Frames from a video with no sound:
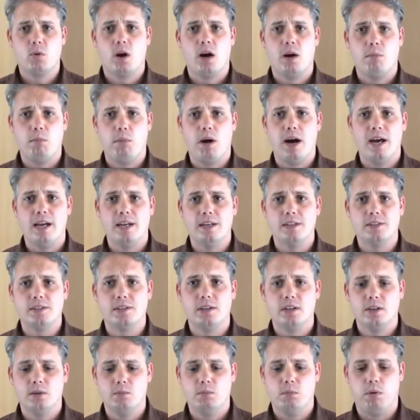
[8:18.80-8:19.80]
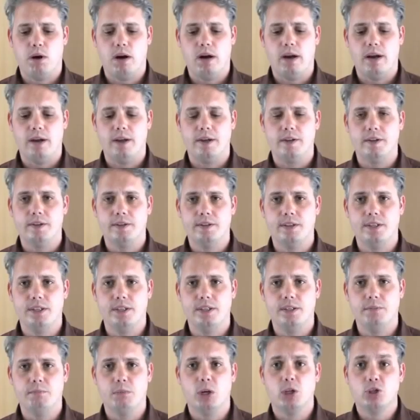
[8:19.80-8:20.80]
why buyers don't buy.
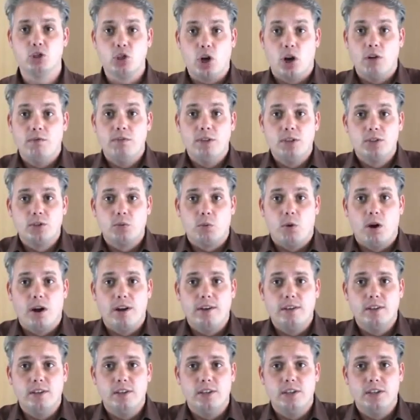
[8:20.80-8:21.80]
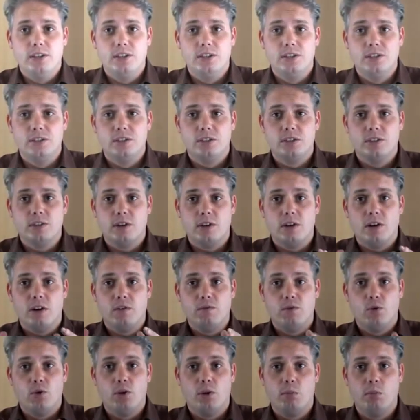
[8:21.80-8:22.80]
The most obvious one is
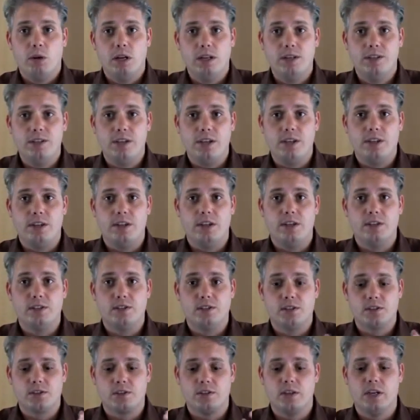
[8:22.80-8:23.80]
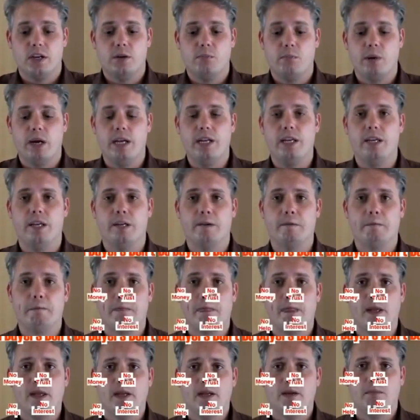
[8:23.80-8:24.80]
affordability. There's just no money.
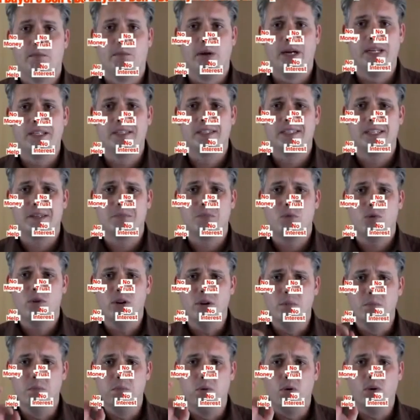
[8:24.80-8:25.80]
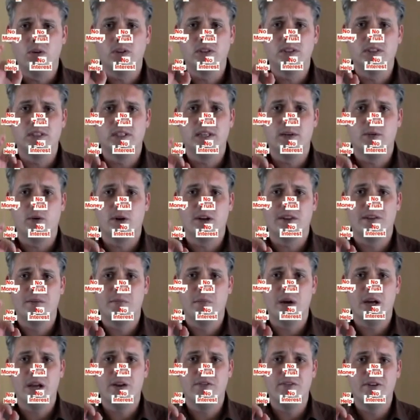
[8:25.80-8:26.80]
But more importantly, one of the
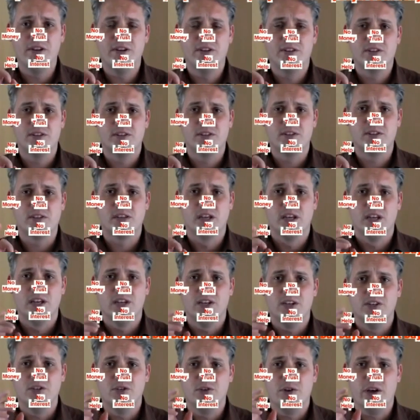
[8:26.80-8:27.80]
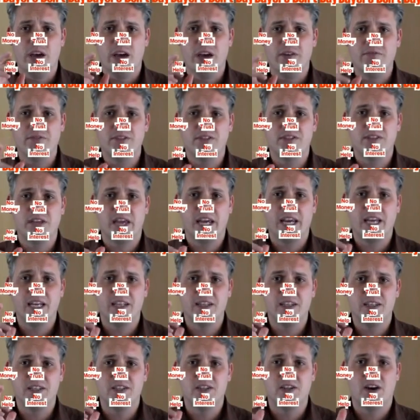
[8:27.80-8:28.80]
main reasons is you haven't
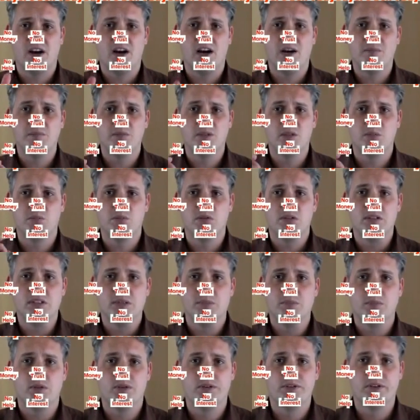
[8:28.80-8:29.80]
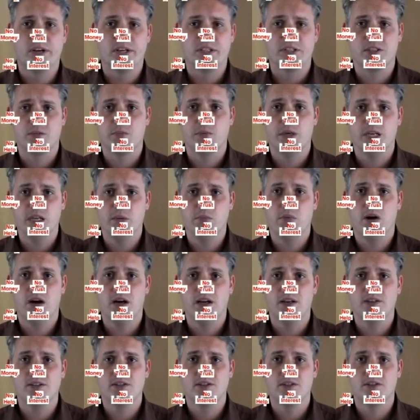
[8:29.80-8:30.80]
taken the time to build up the trust. Many
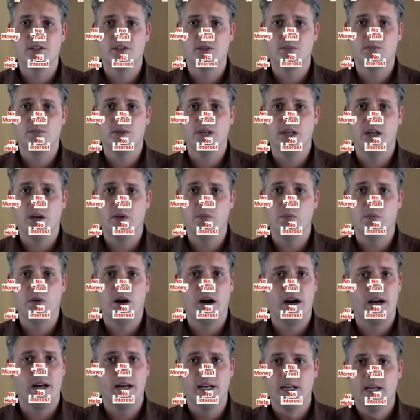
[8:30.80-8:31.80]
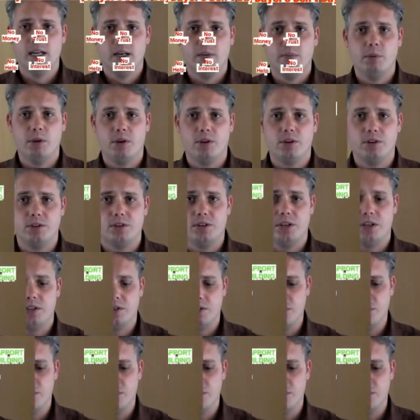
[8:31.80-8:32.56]
buyers just simply don't buy because there's